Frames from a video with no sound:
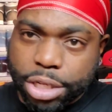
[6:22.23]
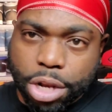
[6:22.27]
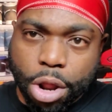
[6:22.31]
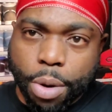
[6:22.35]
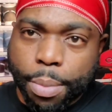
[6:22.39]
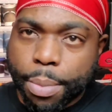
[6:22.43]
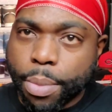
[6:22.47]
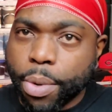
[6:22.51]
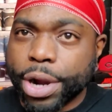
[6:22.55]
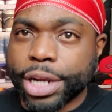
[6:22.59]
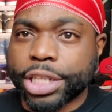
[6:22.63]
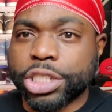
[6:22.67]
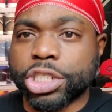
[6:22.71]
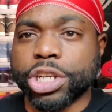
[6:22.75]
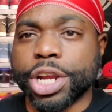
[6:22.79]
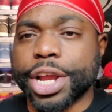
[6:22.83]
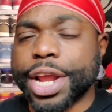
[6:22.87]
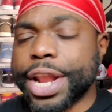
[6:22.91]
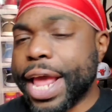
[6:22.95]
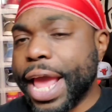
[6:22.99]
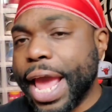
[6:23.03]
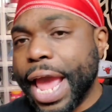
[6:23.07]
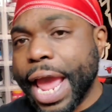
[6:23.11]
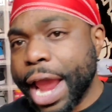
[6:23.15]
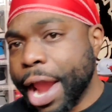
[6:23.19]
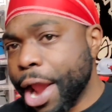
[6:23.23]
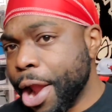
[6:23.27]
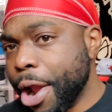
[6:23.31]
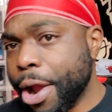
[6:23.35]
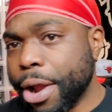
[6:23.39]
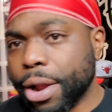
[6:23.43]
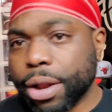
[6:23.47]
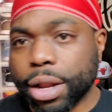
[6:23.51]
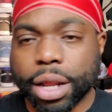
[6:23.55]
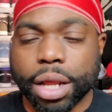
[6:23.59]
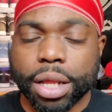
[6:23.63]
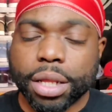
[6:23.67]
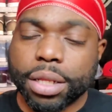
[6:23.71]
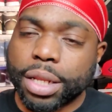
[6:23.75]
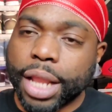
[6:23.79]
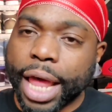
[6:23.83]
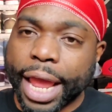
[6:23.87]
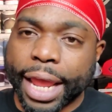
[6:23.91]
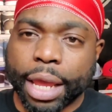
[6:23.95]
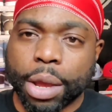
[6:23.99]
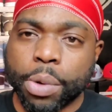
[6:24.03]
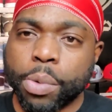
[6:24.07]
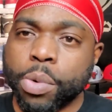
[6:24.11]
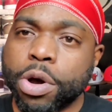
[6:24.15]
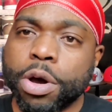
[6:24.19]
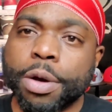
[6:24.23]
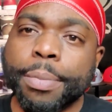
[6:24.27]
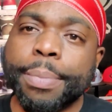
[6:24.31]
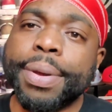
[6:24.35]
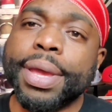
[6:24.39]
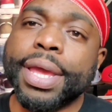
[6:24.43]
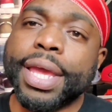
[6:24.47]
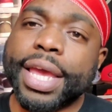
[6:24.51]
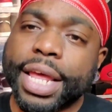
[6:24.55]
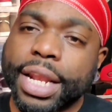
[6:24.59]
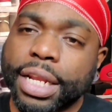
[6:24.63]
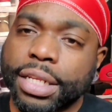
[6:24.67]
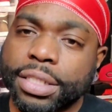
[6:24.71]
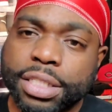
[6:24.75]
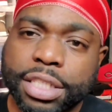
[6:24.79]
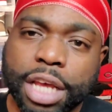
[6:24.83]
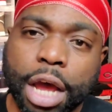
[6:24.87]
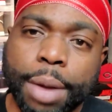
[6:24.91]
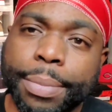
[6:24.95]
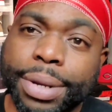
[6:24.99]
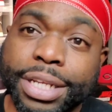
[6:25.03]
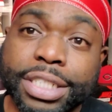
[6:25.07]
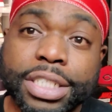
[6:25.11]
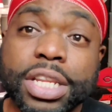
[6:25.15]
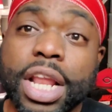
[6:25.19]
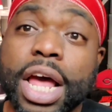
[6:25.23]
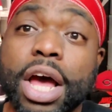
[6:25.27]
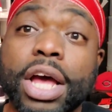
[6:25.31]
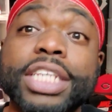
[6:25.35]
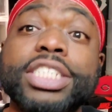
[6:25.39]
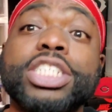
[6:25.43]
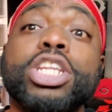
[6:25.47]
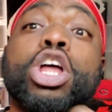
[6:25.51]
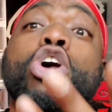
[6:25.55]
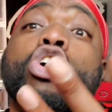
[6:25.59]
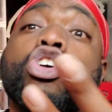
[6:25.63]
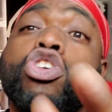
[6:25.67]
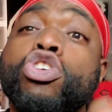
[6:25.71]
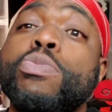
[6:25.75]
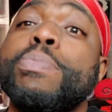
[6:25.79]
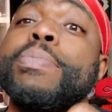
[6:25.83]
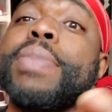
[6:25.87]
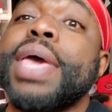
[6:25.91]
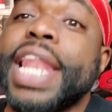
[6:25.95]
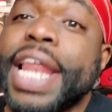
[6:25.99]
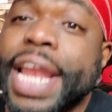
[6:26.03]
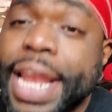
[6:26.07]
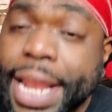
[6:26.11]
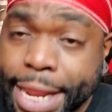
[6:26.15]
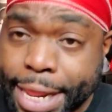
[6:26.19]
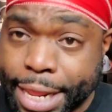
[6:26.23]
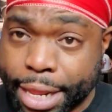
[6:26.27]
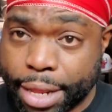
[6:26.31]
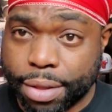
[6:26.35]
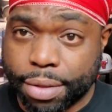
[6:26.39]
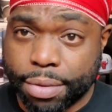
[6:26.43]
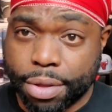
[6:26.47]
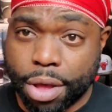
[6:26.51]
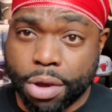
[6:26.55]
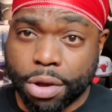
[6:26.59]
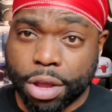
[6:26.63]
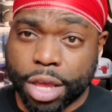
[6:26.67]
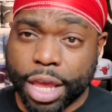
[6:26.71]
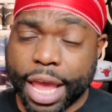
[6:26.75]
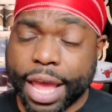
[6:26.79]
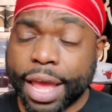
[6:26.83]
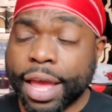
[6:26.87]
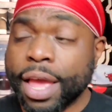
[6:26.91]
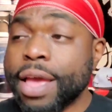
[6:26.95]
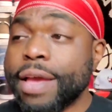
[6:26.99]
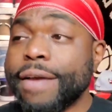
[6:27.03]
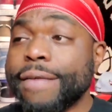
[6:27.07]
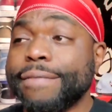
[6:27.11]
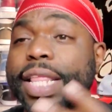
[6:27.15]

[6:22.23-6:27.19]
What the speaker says: no moisture in the air like it would be in the summer. It's no humidity, okay?